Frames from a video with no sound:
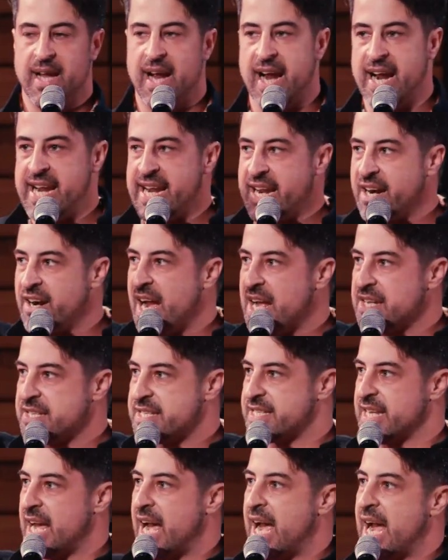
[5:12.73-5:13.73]
I hear
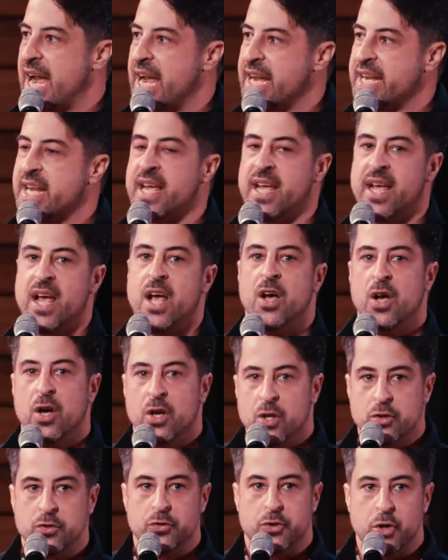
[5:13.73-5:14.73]
outside,
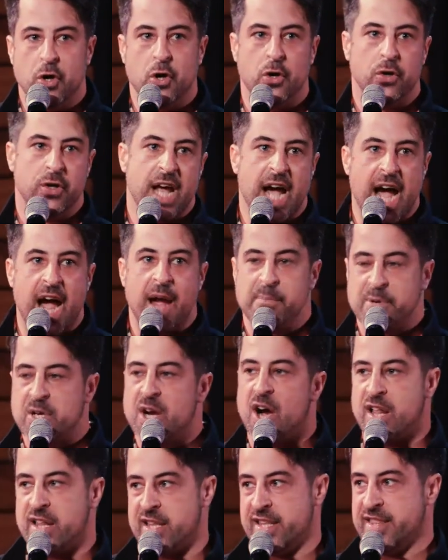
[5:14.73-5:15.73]
dude, I'm
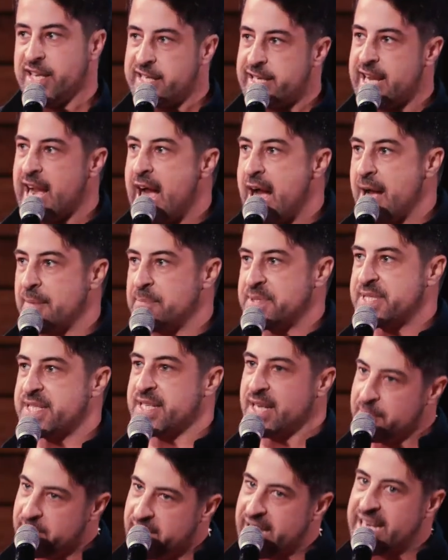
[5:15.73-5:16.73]
calling the
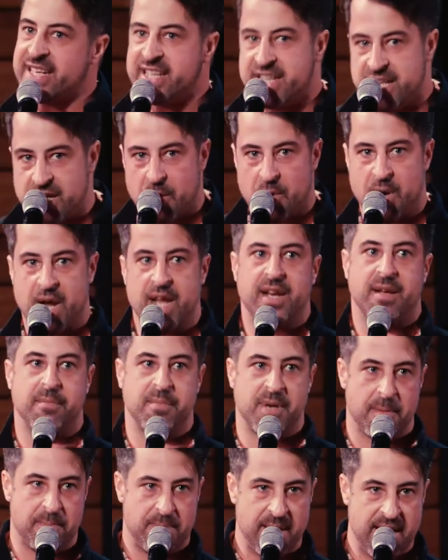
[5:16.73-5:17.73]
cops. I'm like, you know what? I'm
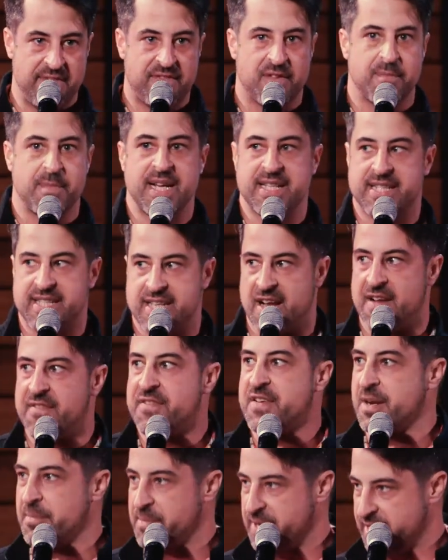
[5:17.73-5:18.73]
gonna pay for my
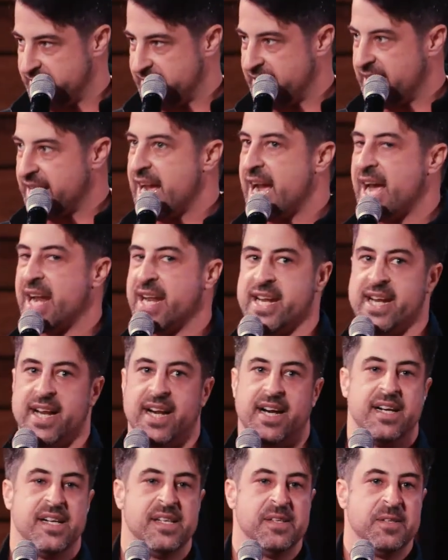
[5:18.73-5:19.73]
stuff and I'm gonna get out of
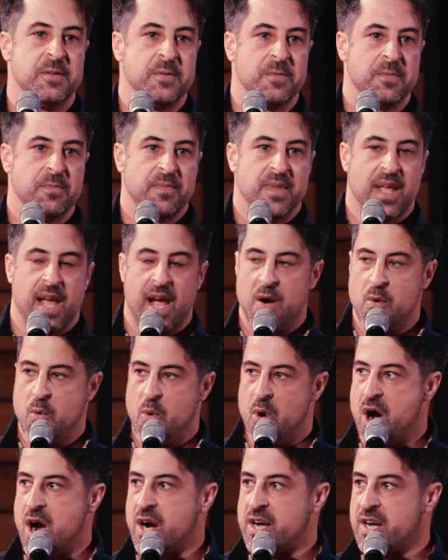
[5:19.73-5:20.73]
here. I
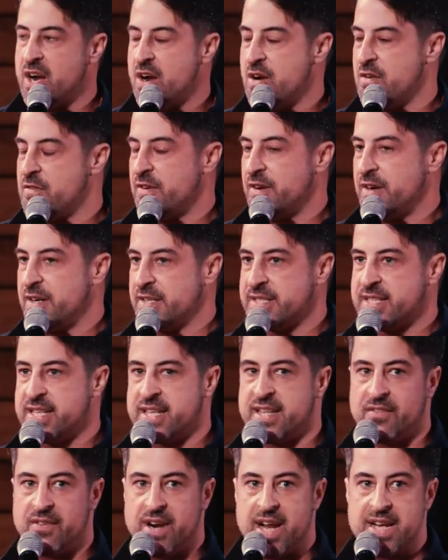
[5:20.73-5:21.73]
walk over
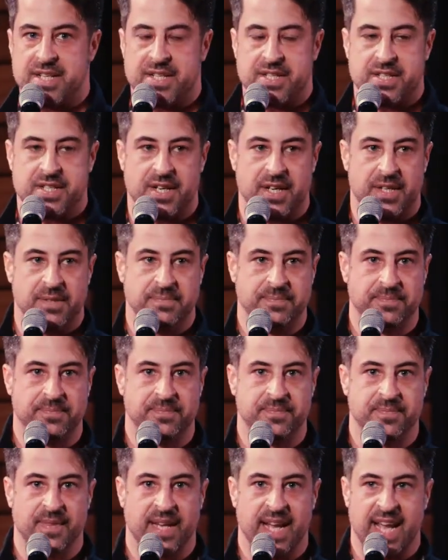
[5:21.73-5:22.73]
to the register
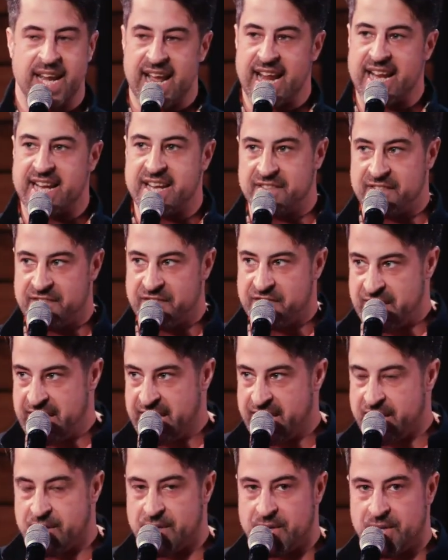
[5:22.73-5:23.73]
and I can
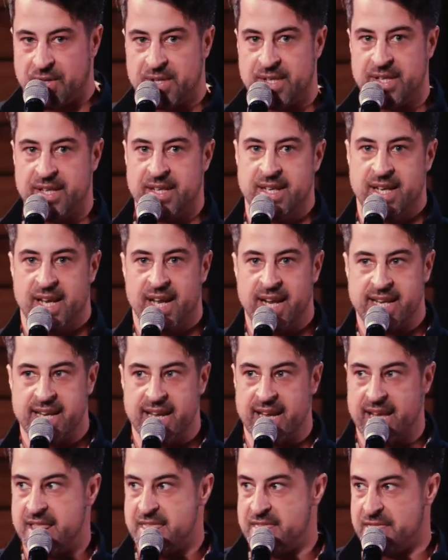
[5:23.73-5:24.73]
feel,
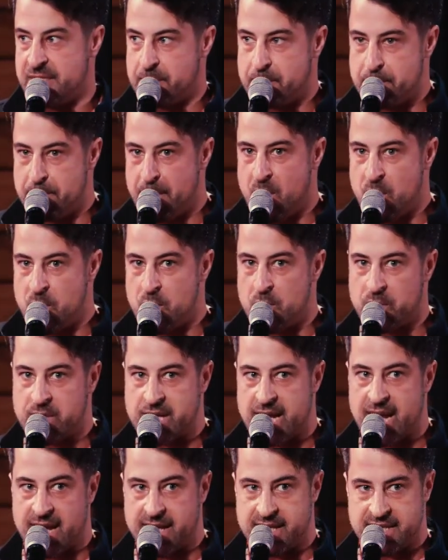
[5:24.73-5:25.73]
again, the
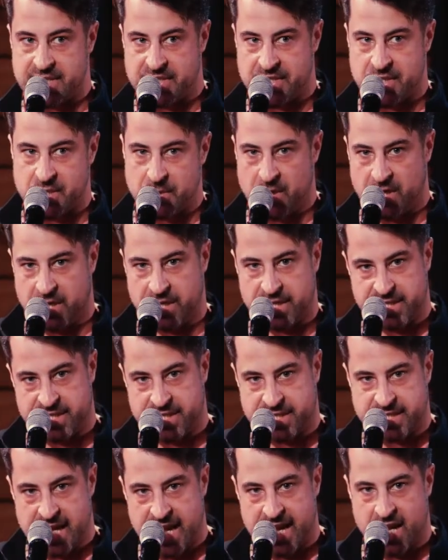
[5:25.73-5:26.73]
mole connoisseur
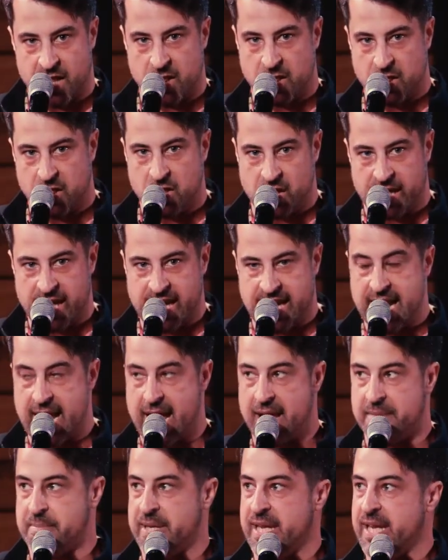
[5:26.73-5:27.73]
just kind of looking
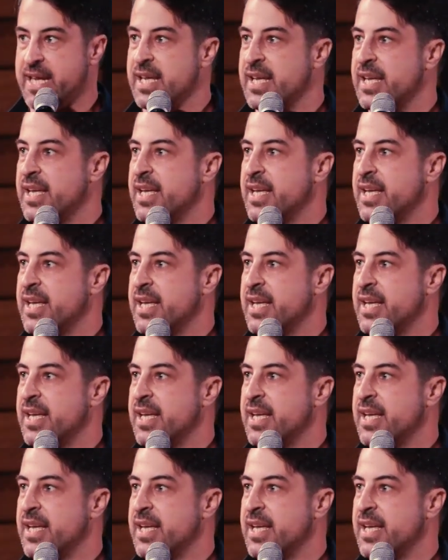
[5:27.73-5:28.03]
at me.